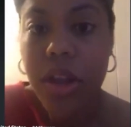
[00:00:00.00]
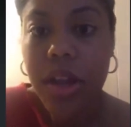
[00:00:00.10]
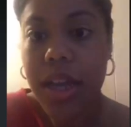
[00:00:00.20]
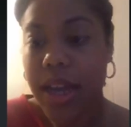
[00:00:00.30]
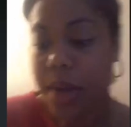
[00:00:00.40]

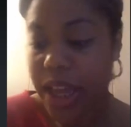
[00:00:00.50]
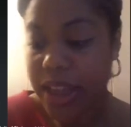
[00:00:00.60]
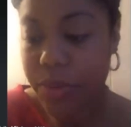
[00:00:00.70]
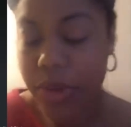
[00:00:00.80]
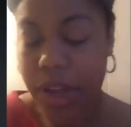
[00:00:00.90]
Good. I'm
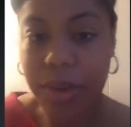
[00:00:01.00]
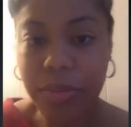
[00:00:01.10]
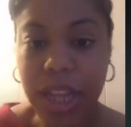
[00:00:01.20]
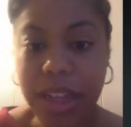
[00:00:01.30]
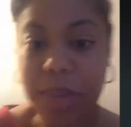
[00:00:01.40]
glad
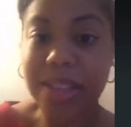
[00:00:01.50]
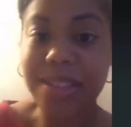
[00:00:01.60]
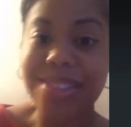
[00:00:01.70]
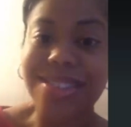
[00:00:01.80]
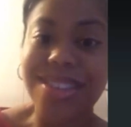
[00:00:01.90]
that
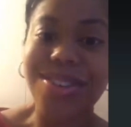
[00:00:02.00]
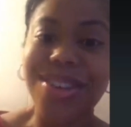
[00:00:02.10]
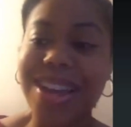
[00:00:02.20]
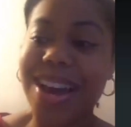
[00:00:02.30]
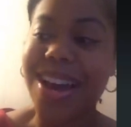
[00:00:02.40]
makes sense to you.
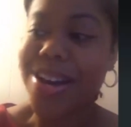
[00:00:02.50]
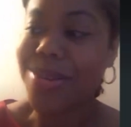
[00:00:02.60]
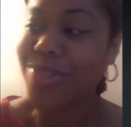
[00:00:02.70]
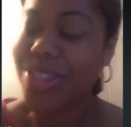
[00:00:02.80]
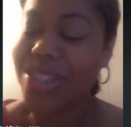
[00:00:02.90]

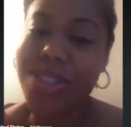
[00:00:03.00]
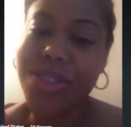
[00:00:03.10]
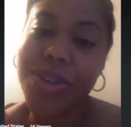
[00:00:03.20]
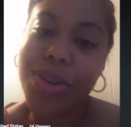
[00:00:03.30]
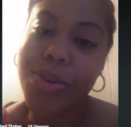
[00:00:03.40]
Just to
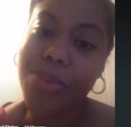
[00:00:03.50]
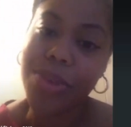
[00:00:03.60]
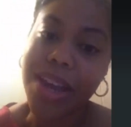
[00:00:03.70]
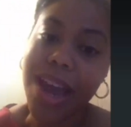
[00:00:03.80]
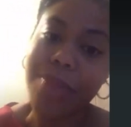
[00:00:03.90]
do a quick
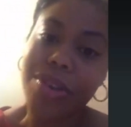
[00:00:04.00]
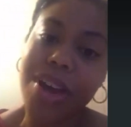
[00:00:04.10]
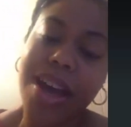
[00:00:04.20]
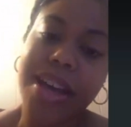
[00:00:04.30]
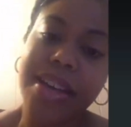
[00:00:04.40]
recap, you
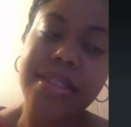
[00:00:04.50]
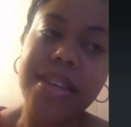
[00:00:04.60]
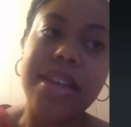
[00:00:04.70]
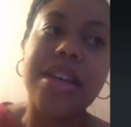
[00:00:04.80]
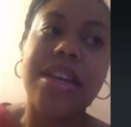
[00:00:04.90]
guys,